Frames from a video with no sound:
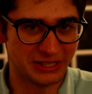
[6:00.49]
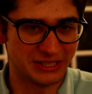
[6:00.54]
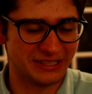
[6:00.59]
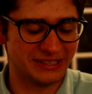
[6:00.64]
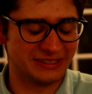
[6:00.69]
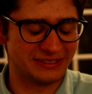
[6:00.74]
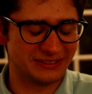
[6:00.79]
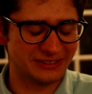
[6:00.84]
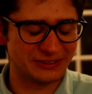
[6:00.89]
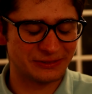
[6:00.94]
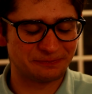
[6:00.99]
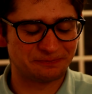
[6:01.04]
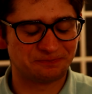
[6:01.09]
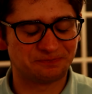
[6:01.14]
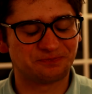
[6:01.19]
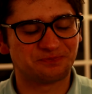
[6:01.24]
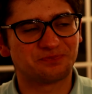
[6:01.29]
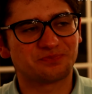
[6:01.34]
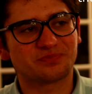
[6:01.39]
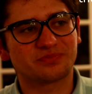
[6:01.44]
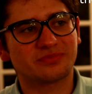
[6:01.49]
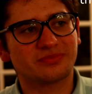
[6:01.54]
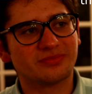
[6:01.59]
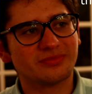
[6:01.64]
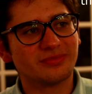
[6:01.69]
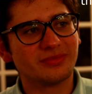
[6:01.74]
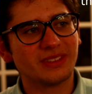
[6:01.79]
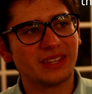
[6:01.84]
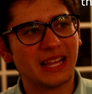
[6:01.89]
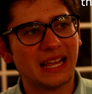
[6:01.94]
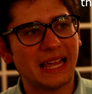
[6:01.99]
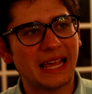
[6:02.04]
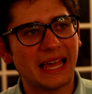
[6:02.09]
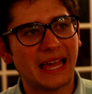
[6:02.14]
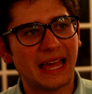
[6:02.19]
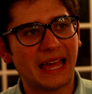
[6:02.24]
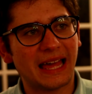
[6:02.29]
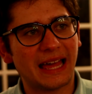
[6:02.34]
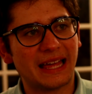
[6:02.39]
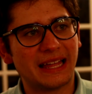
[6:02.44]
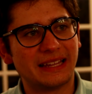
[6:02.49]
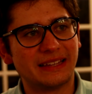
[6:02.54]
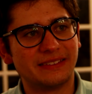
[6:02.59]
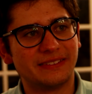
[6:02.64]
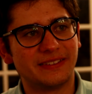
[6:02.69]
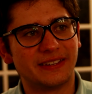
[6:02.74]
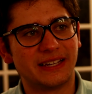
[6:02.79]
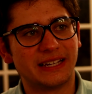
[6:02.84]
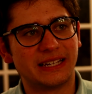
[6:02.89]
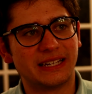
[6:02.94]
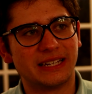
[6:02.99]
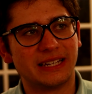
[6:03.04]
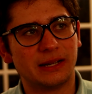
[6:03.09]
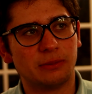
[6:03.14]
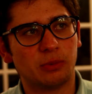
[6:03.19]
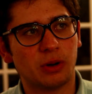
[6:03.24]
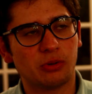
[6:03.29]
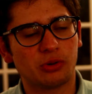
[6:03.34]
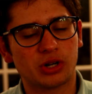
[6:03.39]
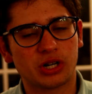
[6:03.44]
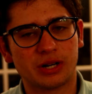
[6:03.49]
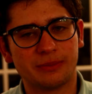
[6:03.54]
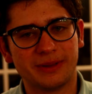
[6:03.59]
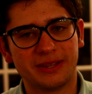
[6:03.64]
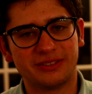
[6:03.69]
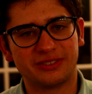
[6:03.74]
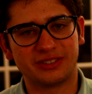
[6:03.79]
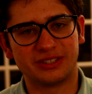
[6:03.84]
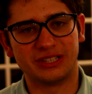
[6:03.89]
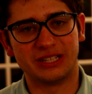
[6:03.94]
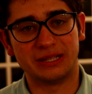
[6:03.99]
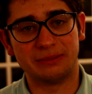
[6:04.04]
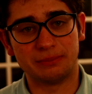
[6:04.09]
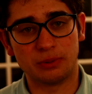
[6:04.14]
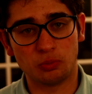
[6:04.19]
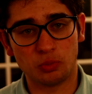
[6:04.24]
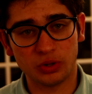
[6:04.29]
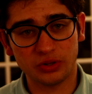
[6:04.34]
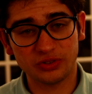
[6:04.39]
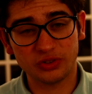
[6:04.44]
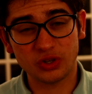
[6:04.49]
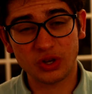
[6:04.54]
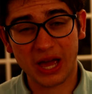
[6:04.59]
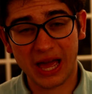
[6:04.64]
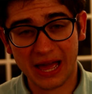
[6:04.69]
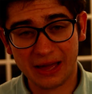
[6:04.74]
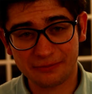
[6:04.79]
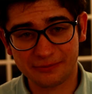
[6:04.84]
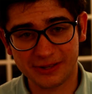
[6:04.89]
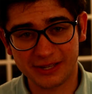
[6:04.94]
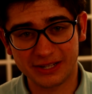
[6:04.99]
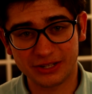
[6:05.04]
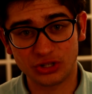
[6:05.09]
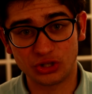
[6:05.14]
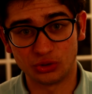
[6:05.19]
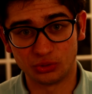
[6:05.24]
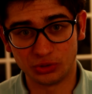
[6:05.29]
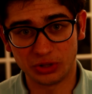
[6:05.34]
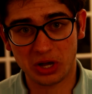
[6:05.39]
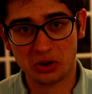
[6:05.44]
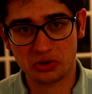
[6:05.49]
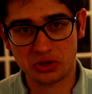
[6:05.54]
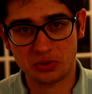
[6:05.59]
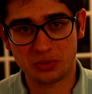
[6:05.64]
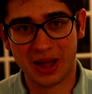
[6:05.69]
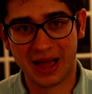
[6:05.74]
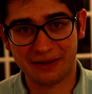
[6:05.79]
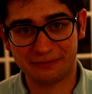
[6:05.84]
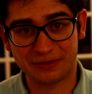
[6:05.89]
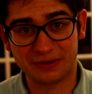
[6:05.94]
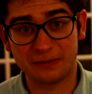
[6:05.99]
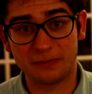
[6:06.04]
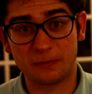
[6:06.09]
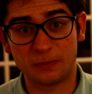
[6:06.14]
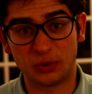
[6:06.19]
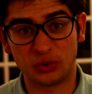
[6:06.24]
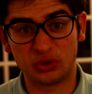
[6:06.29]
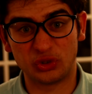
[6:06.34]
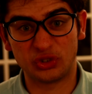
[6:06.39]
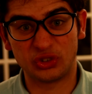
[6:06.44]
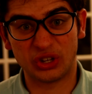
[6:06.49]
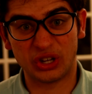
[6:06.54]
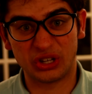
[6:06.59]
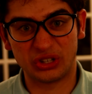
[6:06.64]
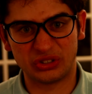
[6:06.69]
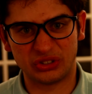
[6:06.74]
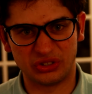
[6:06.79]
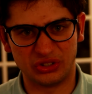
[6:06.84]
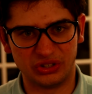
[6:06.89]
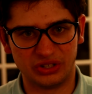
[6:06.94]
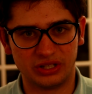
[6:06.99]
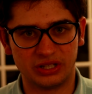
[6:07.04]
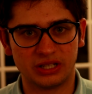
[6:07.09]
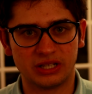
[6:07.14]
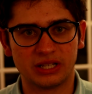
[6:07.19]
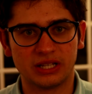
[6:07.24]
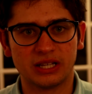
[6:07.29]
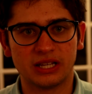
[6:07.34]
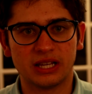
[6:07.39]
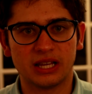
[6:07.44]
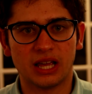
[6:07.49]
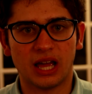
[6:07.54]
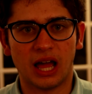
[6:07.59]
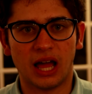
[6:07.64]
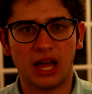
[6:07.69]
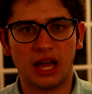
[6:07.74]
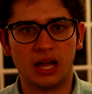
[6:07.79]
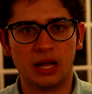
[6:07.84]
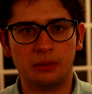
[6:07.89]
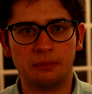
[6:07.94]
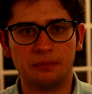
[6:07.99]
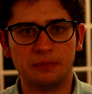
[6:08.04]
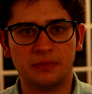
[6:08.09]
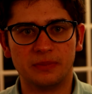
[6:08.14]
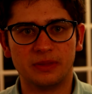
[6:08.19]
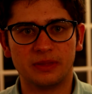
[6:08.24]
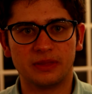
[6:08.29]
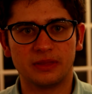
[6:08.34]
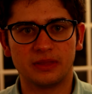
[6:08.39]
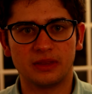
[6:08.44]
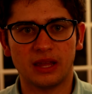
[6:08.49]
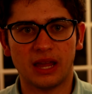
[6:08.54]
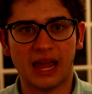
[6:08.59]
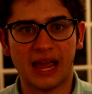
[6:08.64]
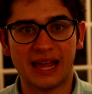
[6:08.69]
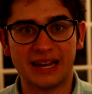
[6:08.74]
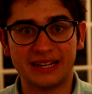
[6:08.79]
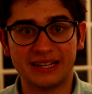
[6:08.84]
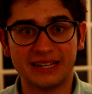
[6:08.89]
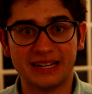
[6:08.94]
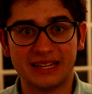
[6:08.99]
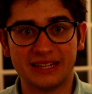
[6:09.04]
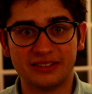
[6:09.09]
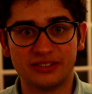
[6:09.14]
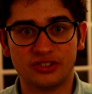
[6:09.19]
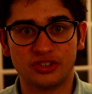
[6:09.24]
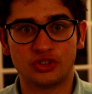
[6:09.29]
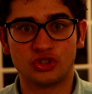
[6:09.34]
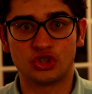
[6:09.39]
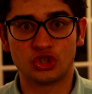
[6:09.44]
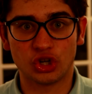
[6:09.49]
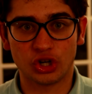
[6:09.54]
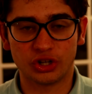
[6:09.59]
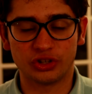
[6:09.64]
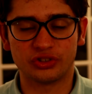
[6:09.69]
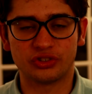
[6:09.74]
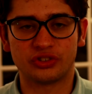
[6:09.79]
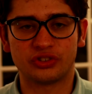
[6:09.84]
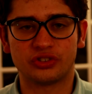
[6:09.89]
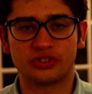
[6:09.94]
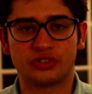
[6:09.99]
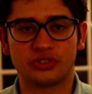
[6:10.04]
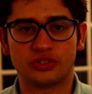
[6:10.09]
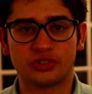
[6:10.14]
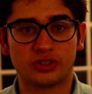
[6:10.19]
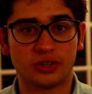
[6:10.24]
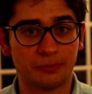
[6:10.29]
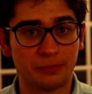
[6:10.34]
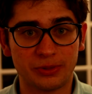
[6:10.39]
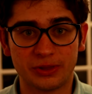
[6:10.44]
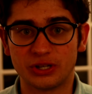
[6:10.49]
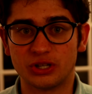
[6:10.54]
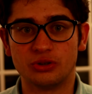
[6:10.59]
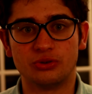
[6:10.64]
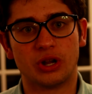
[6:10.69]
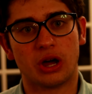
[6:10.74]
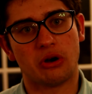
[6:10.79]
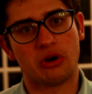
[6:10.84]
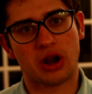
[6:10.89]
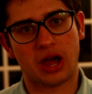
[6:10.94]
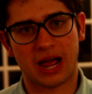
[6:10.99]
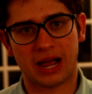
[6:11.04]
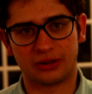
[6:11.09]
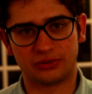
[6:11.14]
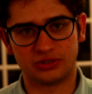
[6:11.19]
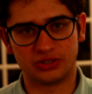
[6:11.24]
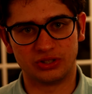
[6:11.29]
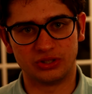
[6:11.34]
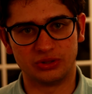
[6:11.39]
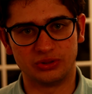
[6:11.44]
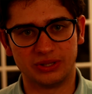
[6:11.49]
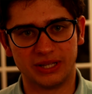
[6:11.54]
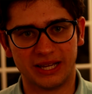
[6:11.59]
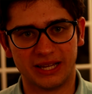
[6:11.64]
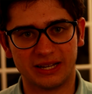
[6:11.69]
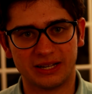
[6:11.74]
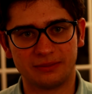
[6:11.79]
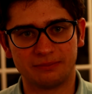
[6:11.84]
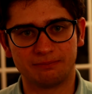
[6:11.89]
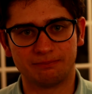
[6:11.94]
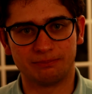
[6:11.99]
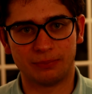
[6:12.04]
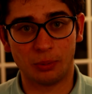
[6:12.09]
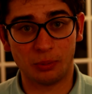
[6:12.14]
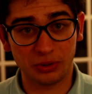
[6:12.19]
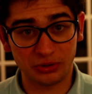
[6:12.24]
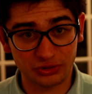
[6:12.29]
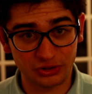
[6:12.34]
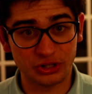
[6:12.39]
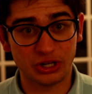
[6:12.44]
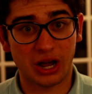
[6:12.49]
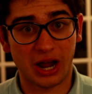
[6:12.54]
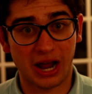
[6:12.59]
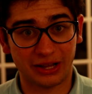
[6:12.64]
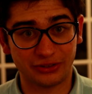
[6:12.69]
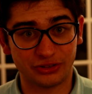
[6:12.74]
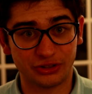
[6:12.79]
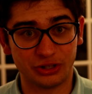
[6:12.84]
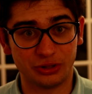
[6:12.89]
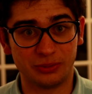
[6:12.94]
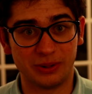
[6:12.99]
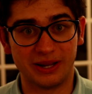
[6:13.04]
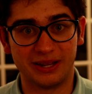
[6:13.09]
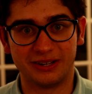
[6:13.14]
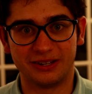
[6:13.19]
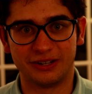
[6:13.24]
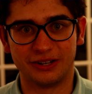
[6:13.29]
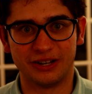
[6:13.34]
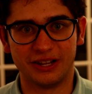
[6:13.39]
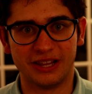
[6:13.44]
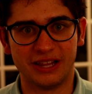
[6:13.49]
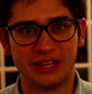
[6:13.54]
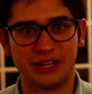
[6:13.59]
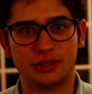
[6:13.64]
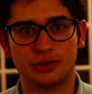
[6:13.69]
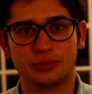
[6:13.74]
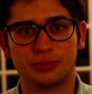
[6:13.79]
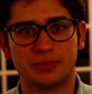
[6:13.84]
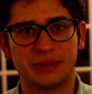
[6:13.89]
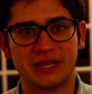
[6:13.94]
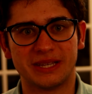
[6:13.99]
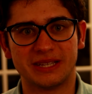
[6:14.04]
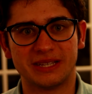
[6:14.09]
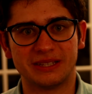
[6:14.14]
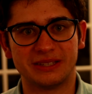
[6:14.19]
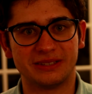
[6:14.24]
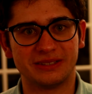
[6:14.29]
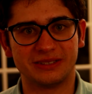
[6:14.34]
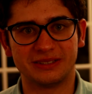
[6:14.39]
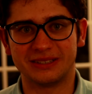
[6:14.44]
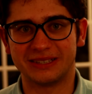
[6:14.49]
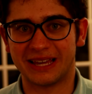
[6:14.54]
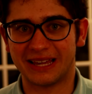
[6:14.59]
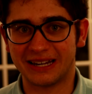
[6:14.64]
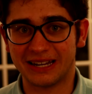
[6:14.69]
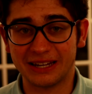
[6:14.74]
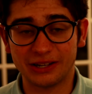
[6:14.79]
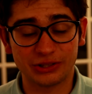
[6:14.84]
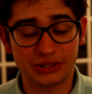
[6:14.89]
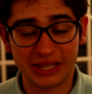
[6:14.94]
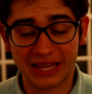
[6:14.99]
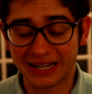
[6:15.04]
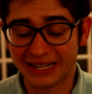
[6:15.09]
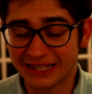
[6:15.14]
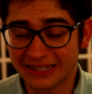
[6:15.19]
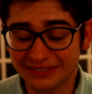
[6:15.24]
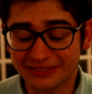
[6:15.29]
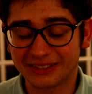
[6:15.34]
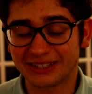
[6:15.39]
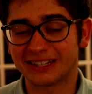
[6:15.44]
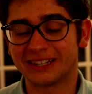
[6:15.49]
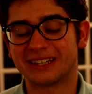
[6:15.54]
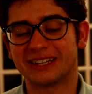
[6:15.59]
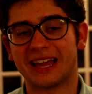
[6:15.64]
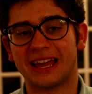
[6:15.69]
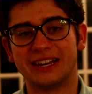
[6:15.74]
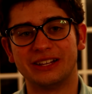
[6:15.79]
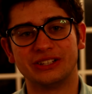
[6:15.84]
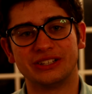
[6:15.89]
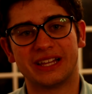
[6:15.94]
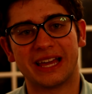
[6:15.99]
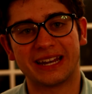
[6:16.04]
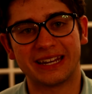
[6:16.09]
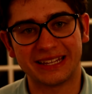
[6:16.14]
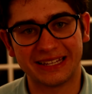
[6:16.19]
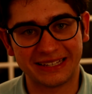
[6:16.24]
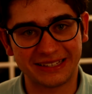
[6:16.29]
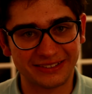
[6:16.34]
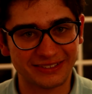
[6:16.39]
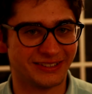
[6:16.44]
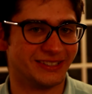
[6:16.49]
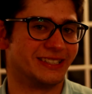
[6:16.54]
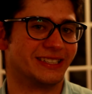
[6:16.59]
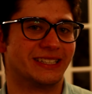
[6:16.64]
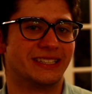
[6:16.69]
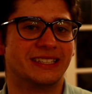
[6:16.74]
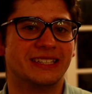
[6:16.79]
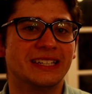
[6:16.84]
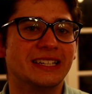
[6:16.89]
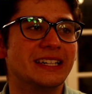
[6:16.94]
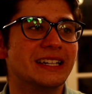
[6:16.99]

it is. And it won't come instantly, but once you have it, you'll know you have it for certain. And it is just something you don't know how to do yet. But once you know how to do it, it'll get easier, and it'll get easier.